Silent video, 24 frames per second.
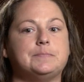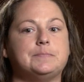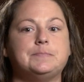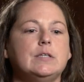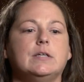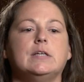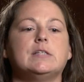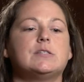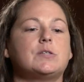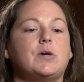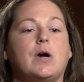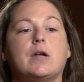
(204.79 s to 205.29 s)

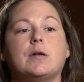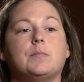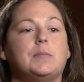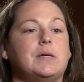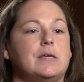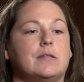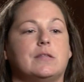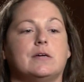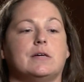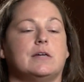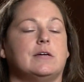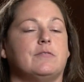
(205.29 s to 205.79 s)
It's got to be
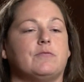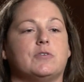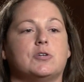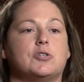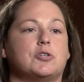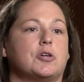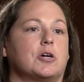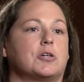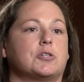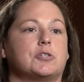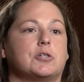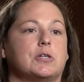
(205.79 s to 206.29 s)
the
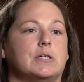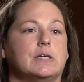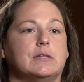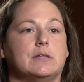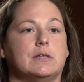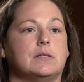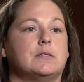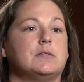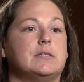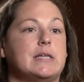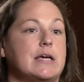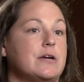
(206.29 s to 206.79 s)
infrastructure and
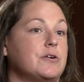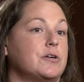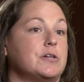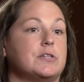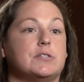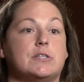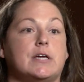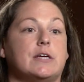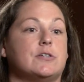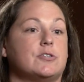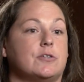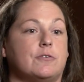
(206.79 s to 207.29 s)
the
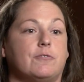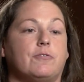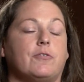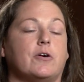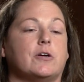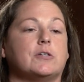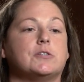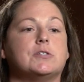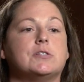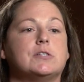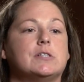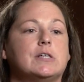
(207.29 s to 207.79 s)
standardization
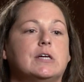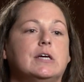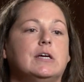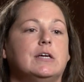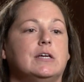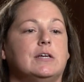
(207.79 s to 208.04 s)
first.